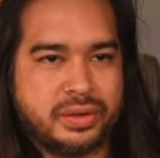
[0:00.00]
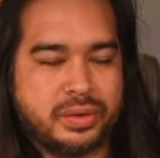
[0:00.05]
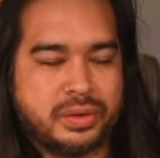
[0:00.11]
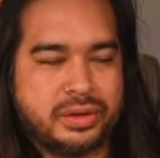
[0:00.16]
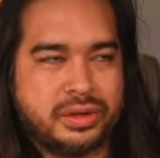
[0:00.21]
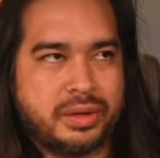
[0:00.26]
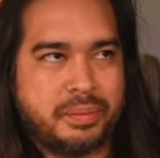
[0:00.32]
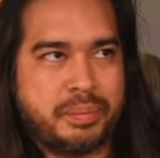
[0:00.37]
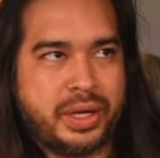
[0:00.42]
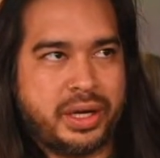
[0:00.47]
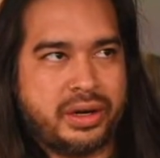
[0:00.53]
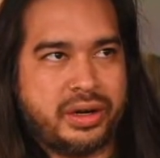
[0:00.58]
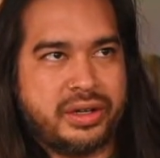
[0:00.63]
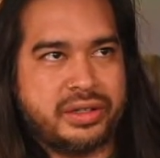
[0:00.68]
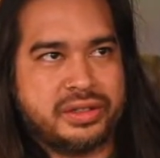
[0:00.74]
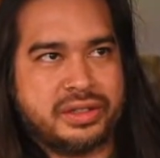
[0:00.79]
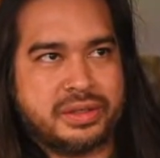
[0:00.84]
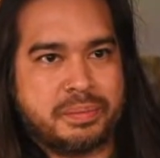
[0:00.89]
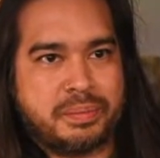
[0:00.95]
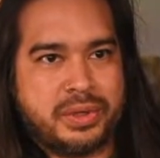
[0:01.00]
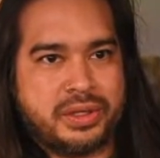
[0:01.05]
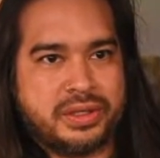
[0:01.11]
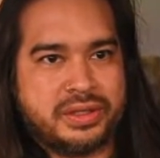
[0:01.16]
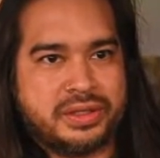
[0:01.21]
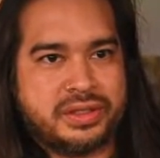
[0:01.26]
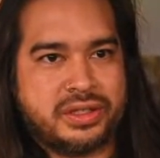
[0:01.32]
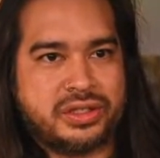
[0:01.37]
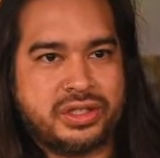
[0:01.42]
the parents plus
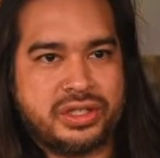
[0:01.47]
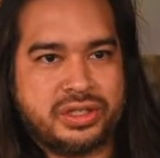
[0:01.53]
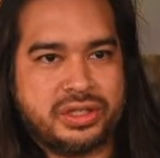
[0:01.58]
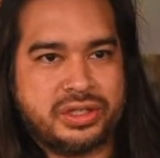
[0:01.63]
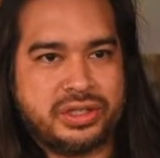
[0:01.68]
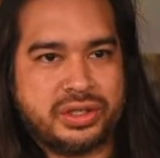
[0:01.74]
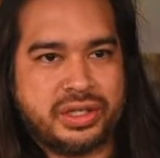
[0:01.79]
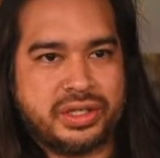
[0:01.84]
the children